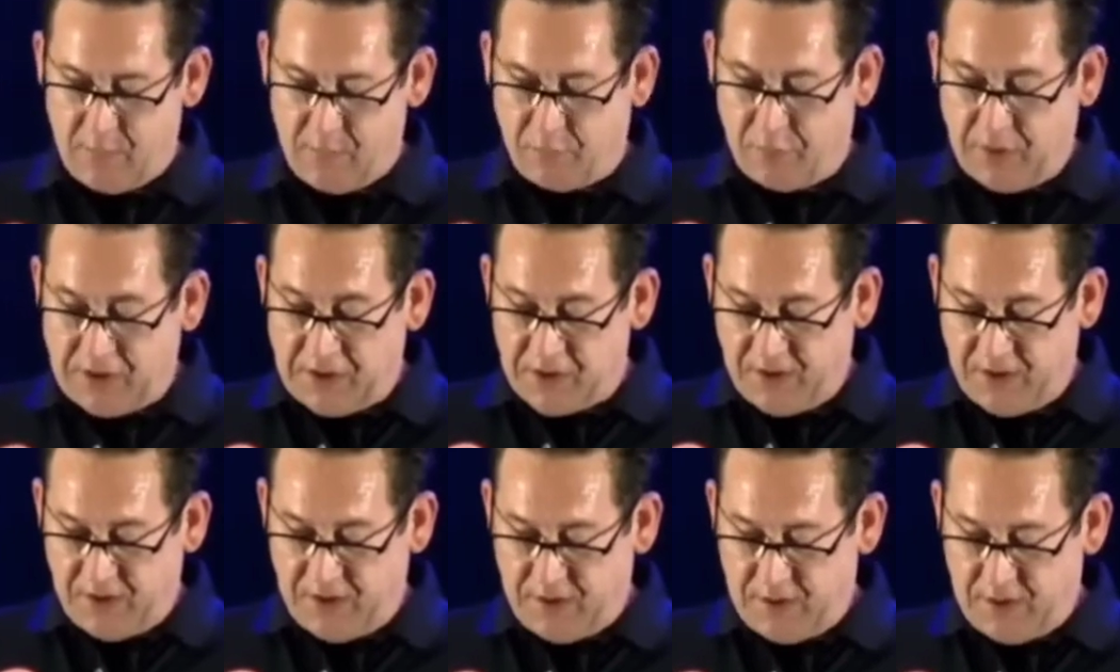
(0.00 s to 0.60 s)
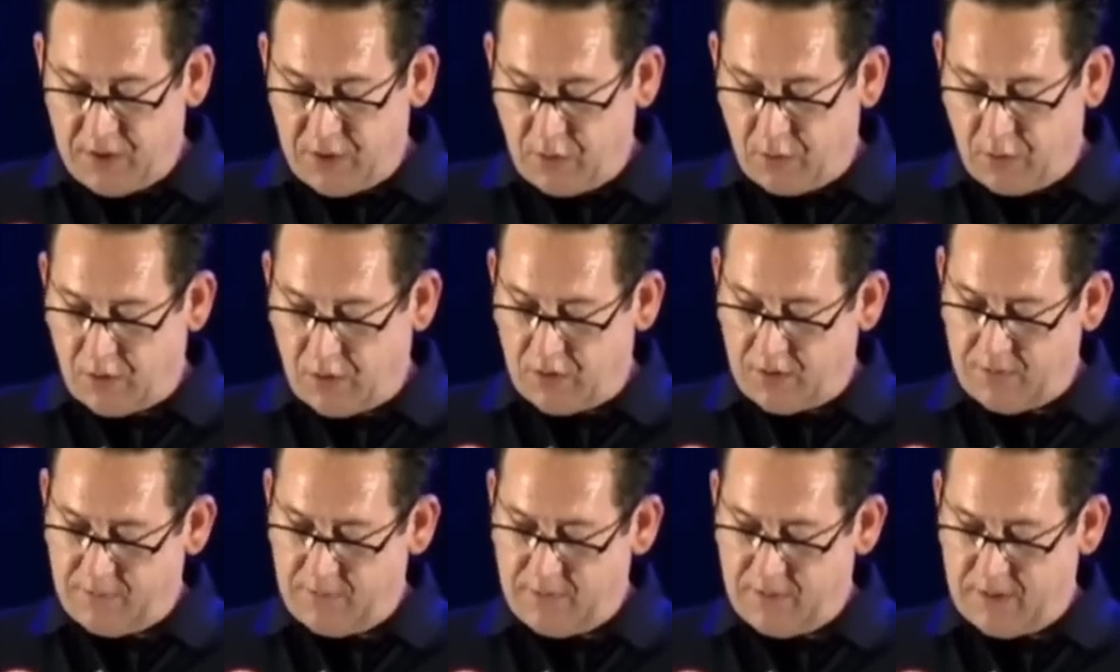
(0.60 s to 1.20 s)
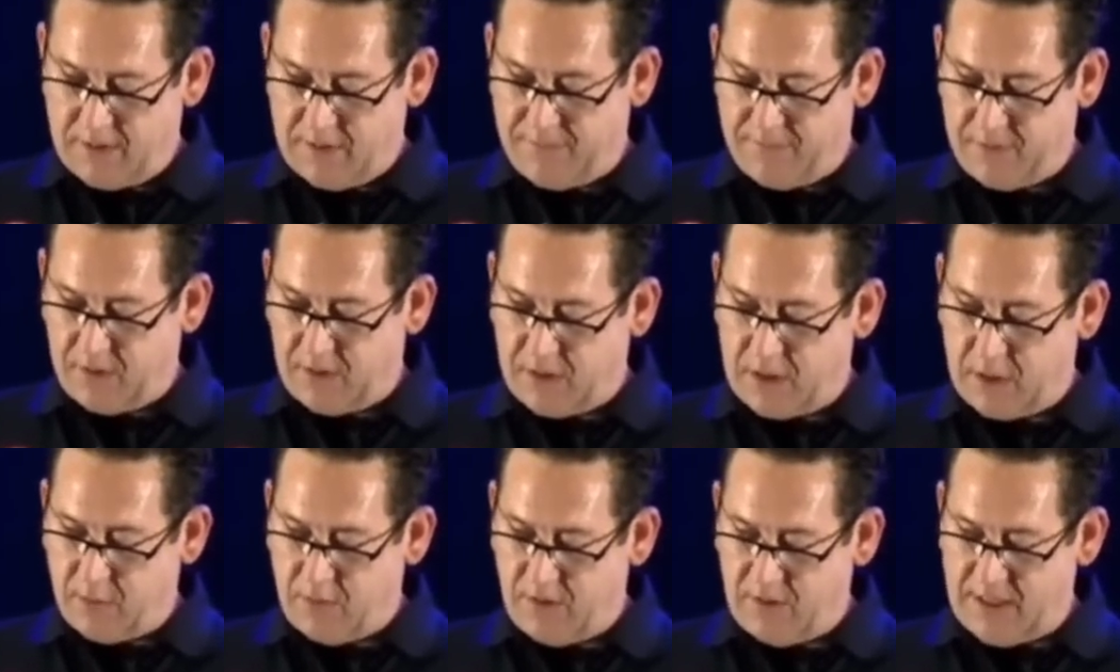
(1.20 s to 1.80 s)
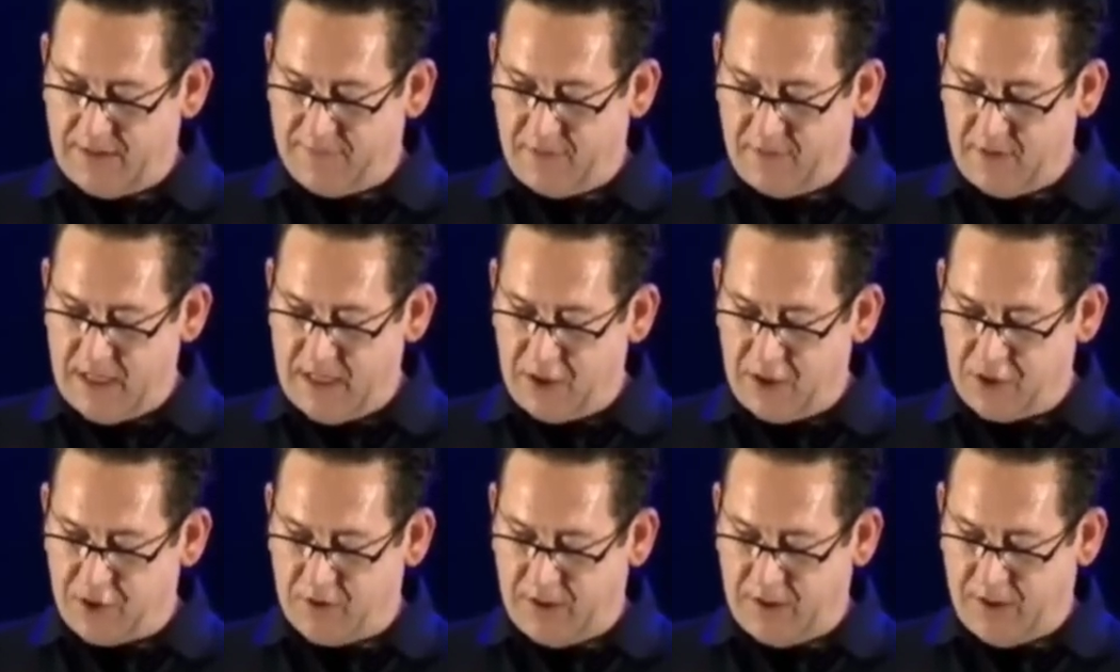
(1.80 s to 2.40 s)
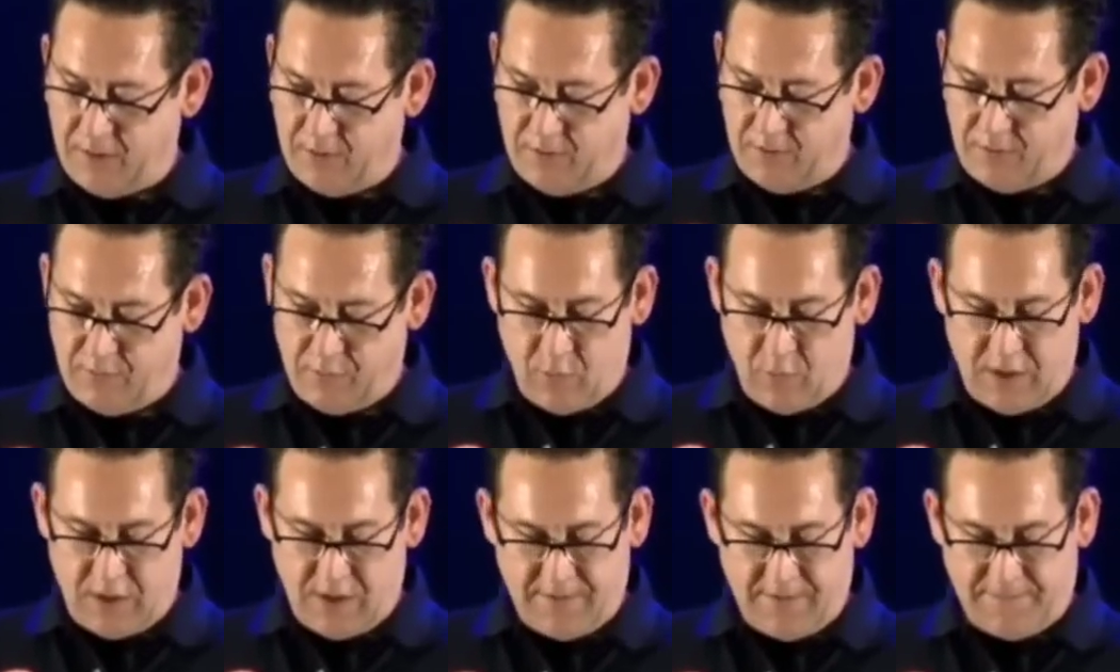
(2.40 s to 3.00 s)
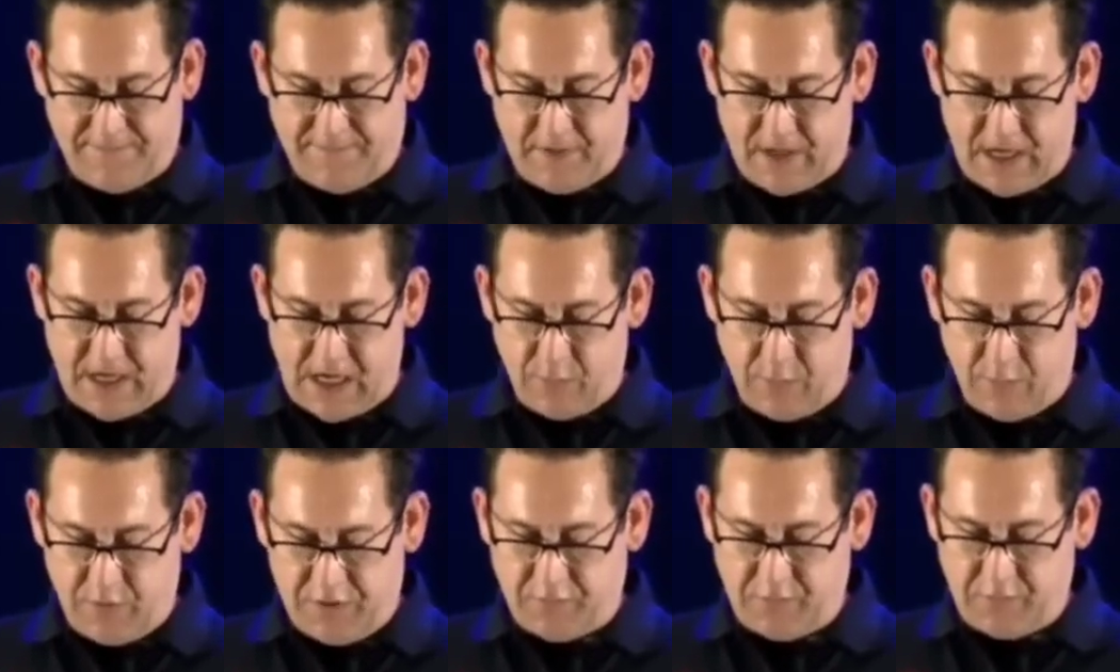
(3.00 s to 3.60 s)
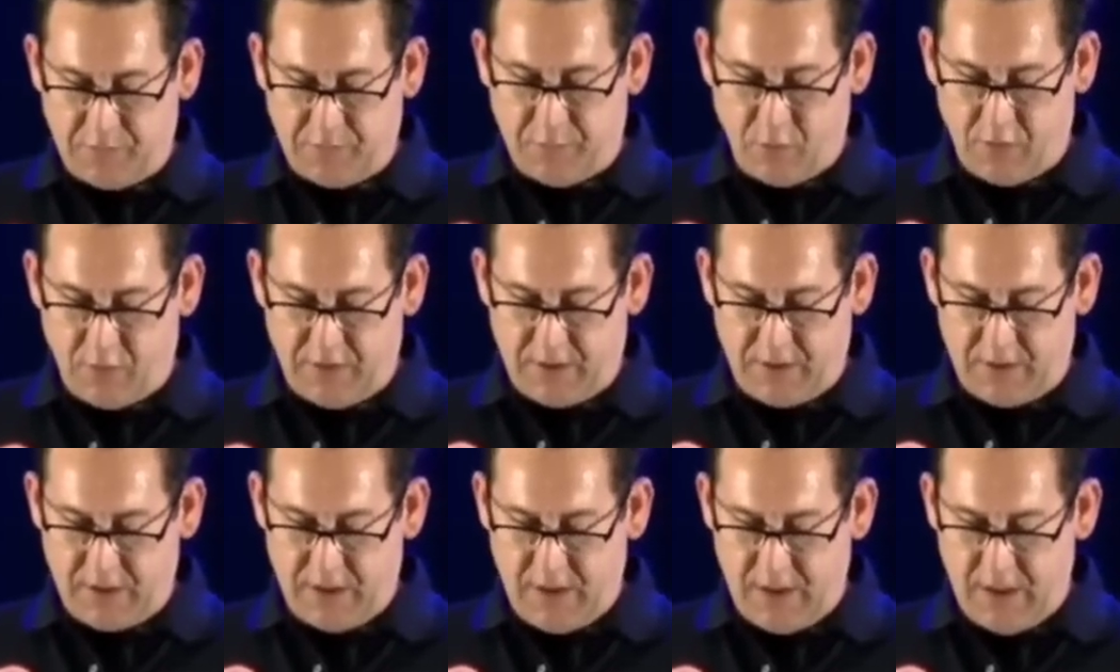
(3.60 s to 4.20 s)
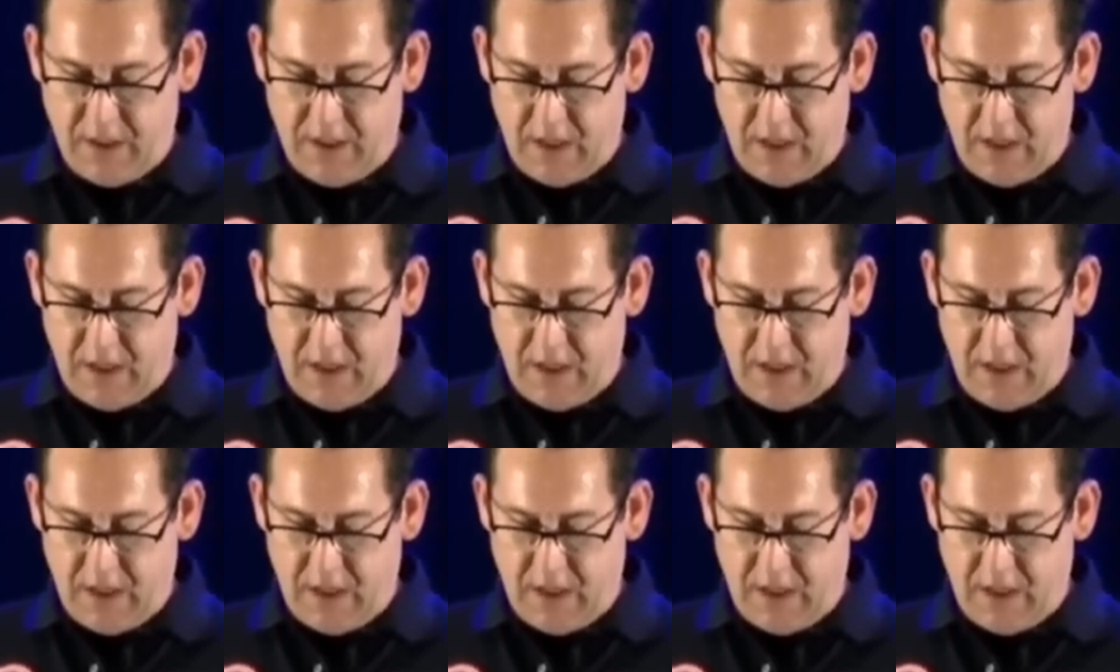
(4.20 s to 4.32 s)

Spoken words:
Breaching the door of the lower level entry where the fire was reported,